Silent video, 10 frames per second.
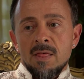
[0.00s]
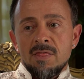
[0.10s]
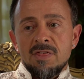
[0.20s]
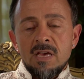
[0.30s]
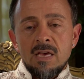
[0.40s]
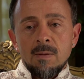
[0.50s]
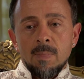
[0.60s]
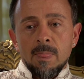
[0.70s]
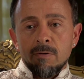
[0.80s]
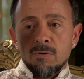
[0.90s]
There
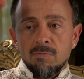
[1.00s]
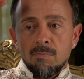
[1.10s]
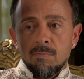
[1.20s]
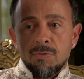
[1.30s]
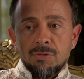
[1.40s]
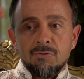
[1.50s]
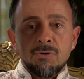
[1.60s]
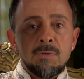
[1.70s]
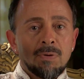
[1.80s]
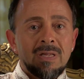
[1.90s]
are
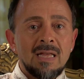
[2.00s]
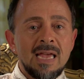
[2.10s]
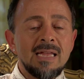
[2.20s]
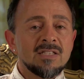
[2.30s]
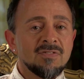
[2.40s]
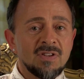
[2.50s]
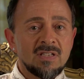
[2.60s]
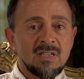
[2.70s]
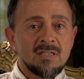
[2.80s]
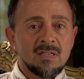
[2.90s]
three planes of
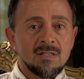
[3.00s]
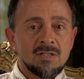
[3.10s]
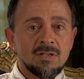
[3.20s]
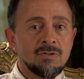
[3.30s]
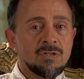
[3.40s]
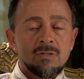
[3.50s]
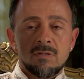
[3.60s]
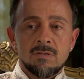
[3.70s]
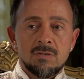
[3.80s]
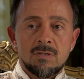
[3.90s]
existence.
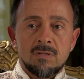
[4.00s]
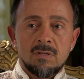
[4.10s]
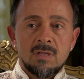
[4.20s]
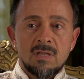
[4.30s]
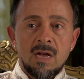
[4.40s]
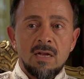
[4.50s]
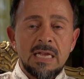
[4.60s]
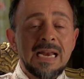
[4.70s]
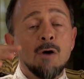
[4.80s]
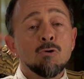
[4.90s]

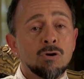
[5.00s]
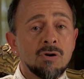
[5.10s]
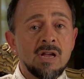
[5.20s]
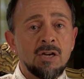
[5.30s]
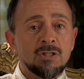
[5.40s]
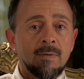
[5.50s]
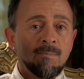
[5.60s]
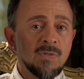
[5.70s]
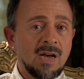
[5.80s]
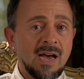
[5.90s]
In outer
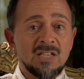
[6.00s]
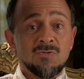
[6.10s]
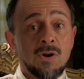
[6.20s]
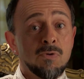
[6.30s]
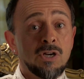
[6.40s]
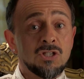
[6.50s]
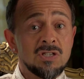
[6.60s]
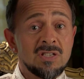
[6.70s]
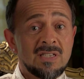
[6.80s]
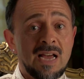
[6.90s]
creation, the highest
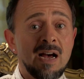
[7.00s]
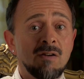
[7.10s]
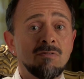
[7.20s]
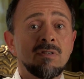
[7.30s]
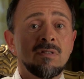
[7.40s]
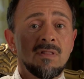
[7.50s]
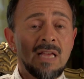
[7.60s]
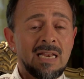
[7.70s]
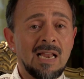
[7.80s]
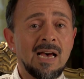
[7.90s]
vibration is sound,
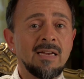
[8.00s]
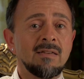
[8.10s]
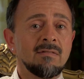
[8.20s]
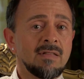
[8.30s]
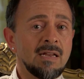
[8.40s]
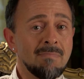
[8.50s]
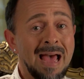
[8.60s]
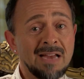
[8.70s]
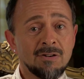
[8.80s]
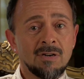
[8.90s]
then light, then
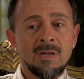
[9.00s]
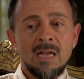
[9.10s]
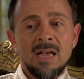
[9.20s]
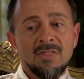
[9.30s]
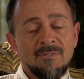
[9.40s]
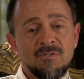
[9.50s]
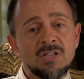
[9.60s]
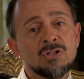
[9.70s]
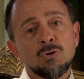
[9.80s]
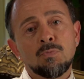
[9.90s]
matter. The
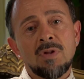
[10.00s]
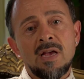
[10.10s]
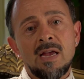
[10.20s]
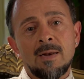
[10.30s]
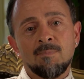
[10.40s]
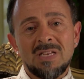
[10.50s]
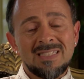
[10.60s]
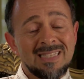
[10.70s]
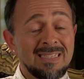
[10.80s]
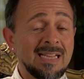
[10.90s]
physical plane
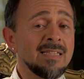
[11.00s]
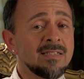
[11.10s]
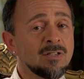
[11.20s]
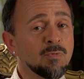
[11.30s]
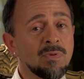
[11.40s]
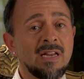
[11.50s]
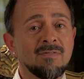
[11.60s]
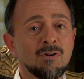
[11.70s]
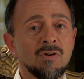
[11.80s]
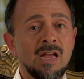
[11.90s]
is the densest plane
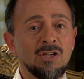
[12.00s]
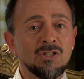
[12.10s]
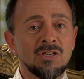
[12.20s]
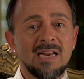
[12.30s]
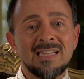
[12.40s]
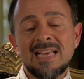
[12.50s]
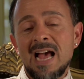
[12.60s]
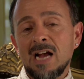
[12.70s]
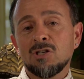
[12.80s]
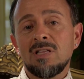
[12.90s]
of creation, and it's
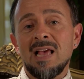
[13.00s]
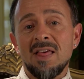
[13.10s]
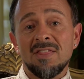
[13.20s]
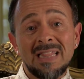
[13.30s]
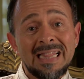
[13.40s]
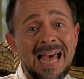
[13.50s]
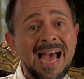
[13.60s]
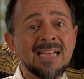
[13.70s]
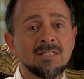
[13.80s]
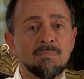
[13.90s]
actually the
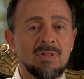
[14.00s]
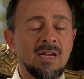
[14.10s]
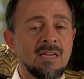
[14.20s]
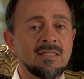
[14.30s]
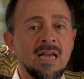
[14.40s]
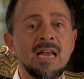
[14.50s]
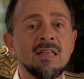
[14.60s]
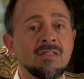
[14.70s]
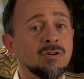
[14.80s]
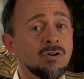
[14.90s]
last place
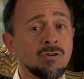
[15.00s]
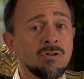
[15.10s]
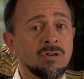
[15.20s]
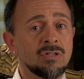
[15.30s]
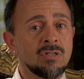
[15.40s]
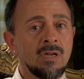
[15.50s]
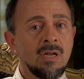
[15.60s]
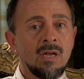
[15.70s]
anything occurs.